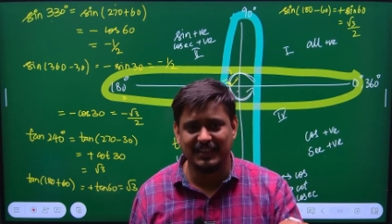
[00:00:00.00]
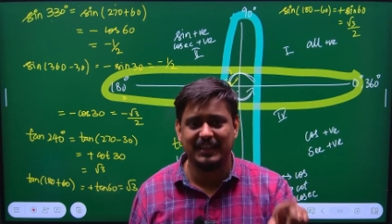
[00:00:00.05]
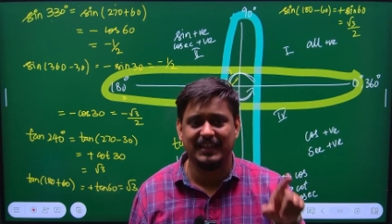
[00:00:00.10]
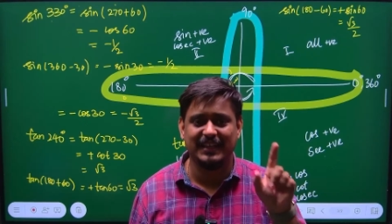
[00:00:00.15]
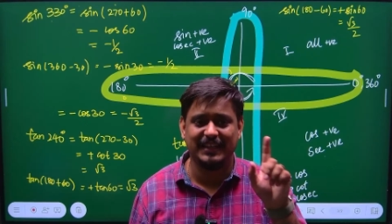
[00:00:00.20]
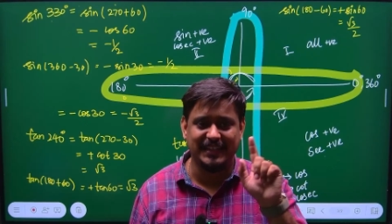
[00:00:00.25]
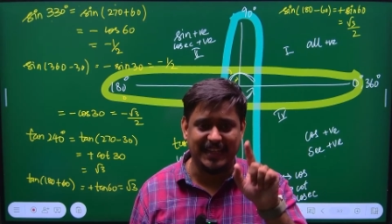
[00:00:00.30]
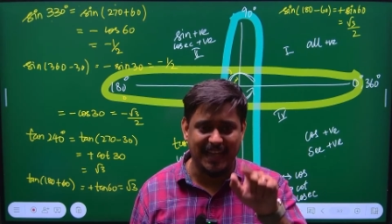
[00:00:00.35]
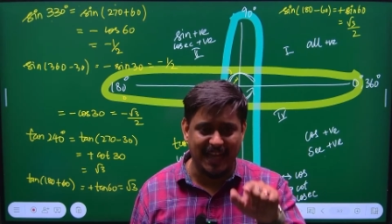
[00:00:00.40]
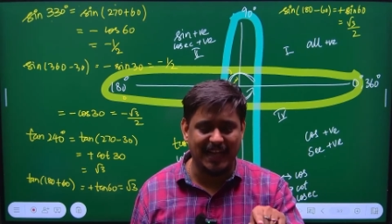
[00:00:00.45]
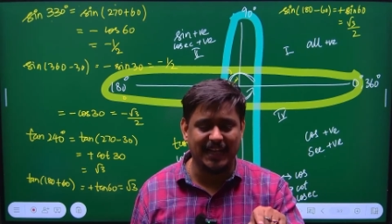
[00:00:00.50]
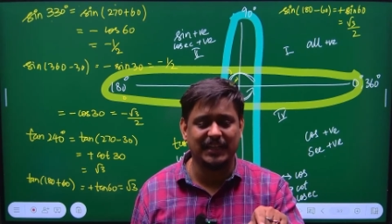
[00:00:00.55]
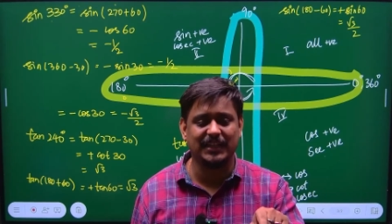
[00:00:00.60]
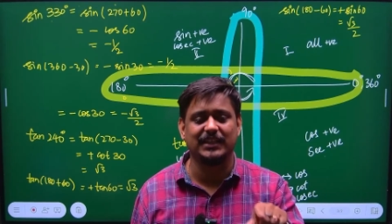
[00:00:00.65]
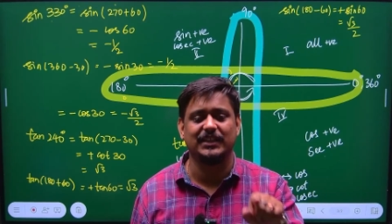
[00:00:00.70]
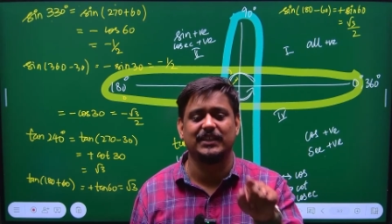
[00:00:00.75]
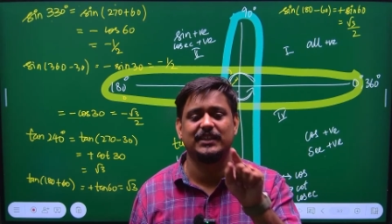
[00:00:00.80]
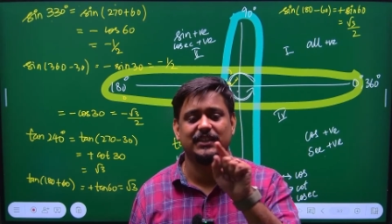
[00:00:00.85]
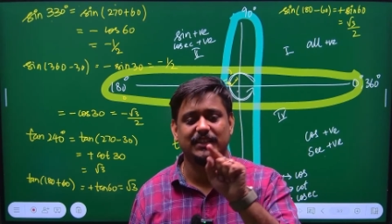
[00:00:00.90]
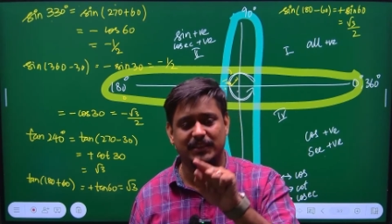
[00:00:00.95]
tan
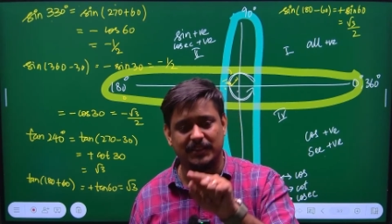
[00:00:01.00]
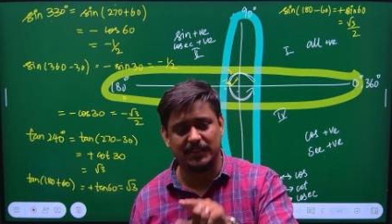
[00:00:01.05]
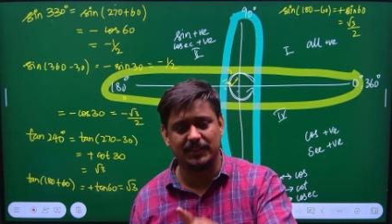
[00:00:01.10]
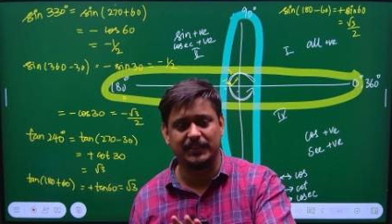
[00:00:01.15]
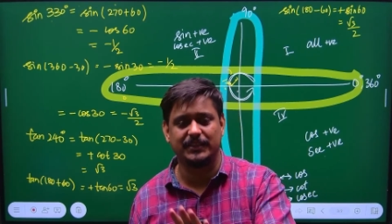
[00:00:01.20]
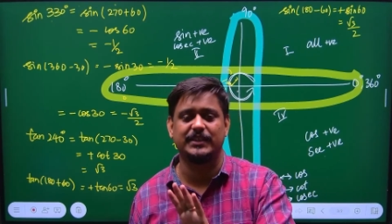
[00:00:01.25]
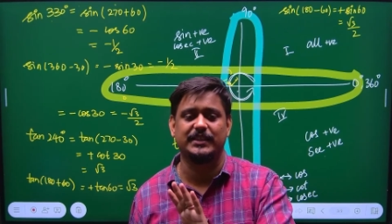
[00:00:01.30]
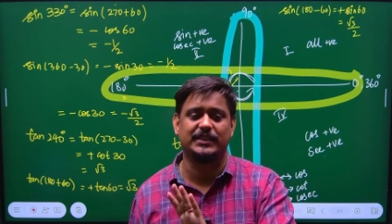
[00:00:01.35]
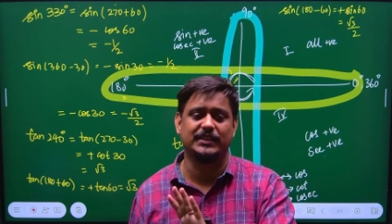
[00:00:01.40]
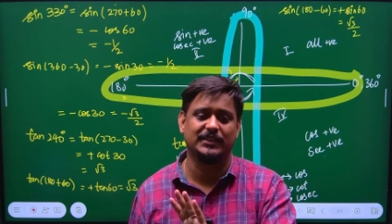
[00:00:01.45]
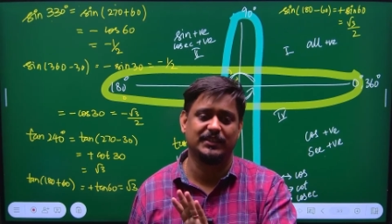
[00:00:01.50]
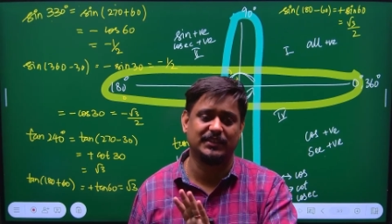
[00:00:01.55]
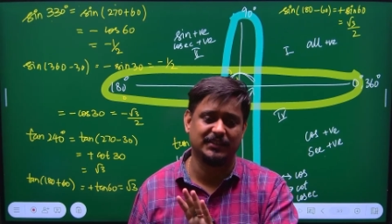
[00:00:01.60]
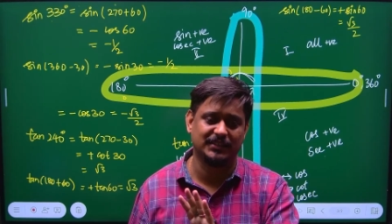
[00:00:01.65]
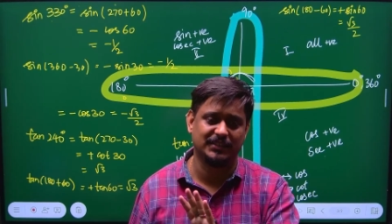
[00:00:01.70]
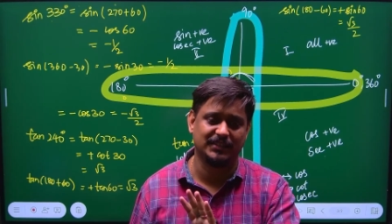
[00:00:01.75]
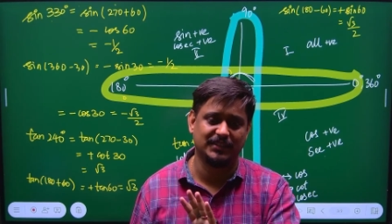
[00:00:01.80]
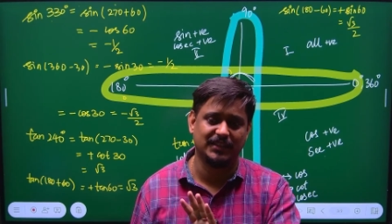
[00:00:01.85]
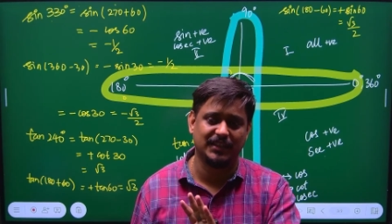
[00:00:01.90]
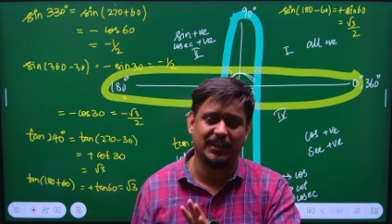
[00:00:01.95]
30.
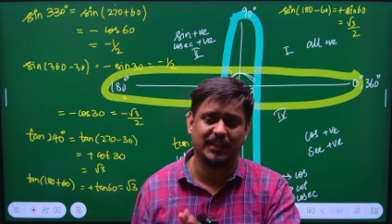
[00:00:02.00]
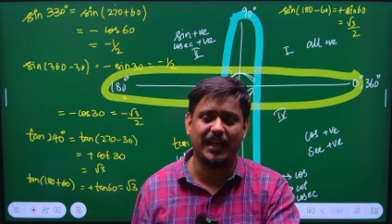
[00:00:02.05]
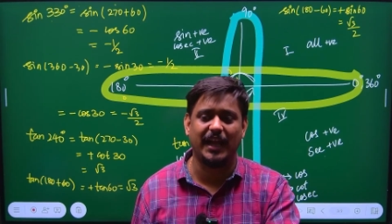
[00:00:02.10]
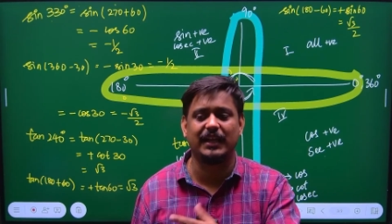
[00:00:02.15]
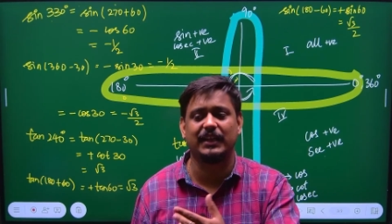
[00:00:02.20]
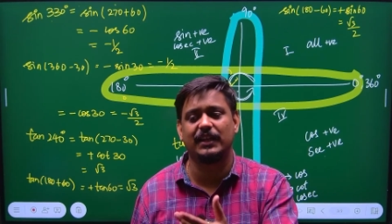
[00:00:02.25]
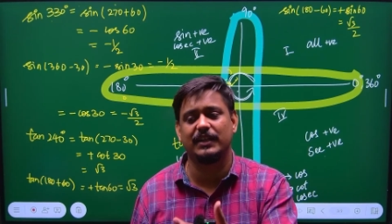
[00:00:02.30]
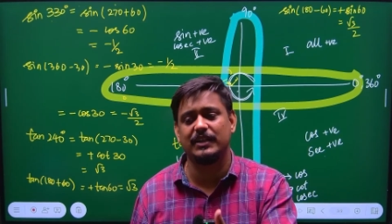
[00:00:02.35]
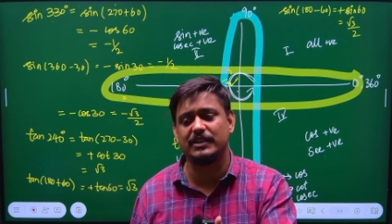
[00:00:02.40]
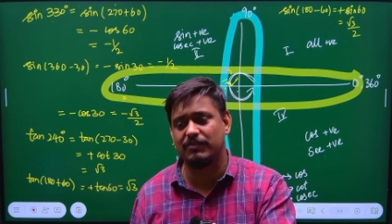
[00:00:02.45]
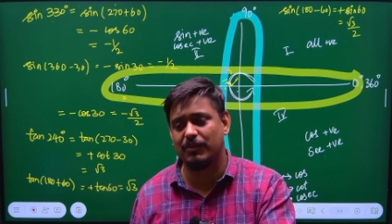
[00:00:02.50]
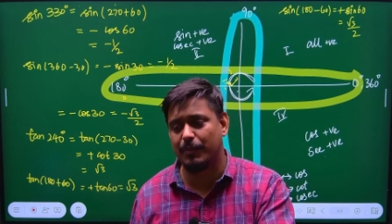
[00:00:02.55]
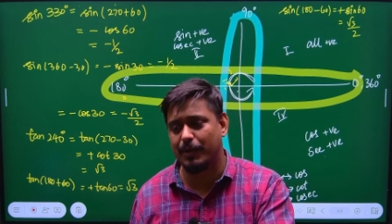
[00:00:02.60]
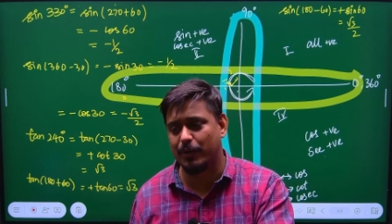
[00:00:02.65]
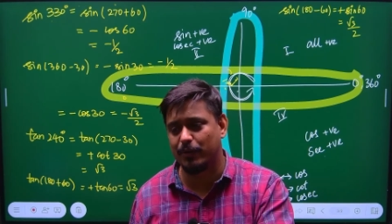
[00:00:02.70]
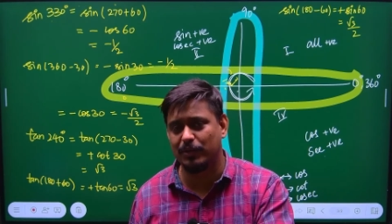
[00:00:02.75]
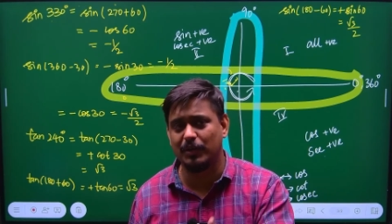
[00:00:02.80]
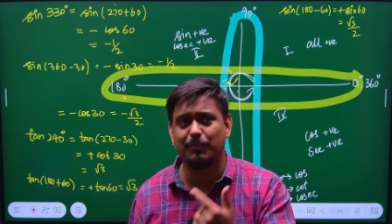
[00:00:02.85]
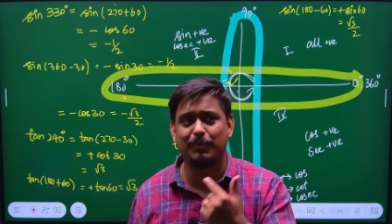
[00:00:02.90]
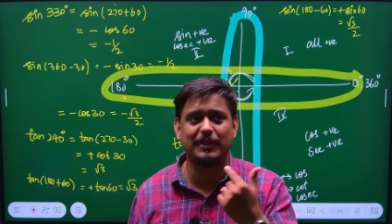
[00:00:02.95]
Tan 30 is 1 by root 3
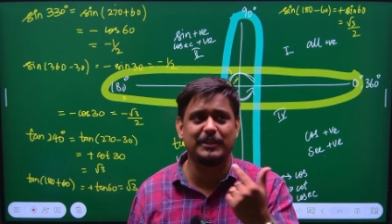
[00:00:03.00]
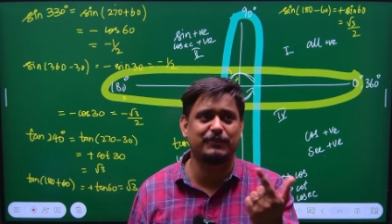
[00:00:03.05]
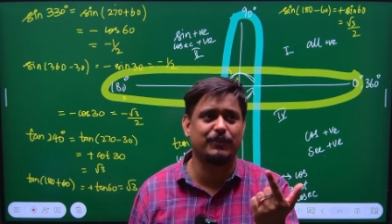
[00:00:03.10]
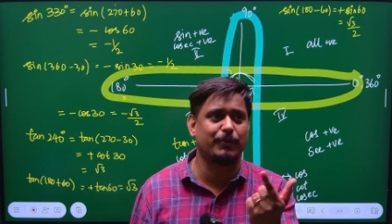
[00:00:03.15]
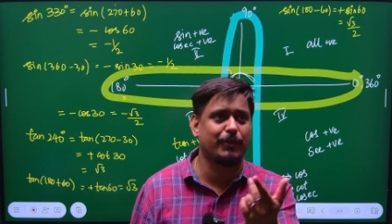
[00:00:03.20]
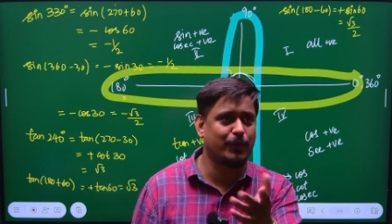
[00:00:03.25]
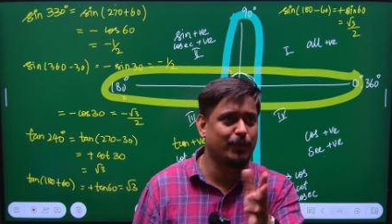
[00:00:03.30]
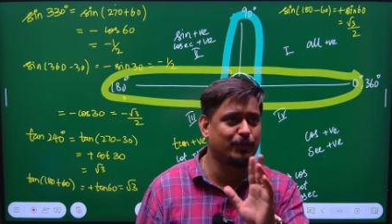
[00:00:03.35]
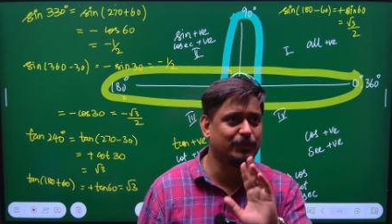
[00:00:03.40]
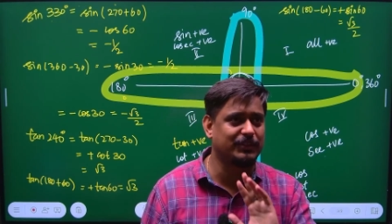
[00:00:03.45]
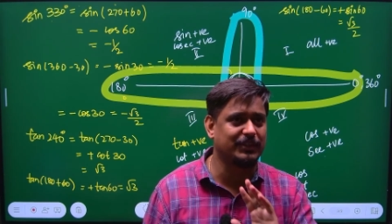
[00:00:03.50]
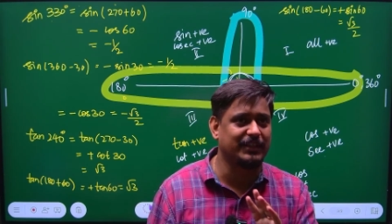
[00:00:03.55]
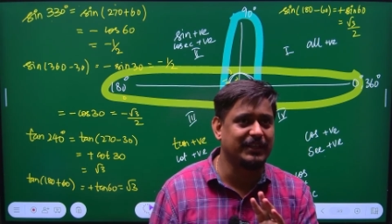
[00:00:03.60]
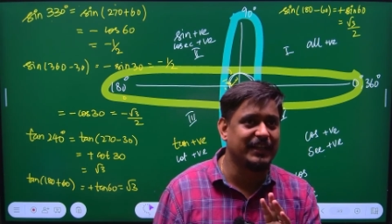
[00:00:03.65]
plus 1 by root 3.